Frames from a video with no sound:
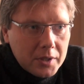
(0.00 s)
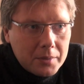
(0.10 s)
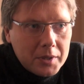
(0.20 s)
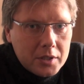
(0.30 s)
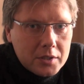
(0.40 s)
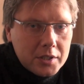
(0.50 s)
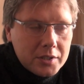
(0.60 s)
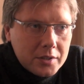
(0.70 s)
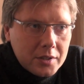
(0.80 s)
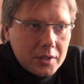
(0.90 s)
but I mean it's
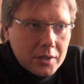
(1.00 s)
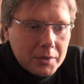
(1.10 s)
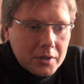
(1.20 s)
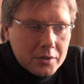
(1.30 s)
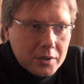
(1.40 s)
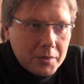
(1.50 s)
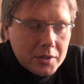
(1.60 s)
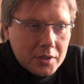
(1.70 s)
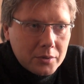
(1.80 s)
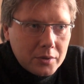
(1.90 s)
it's insulting because it
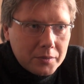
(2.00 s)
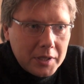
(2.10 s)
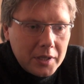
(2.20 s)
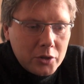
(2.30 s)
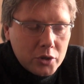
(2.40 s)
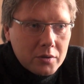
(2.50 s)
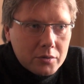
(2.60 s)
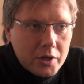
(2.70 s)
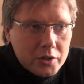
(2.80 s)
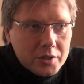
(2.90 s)
means that all in
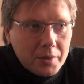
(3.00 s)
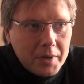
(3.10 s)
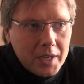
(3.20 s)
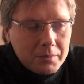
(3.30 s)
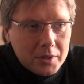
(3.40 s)
general Russians are bad,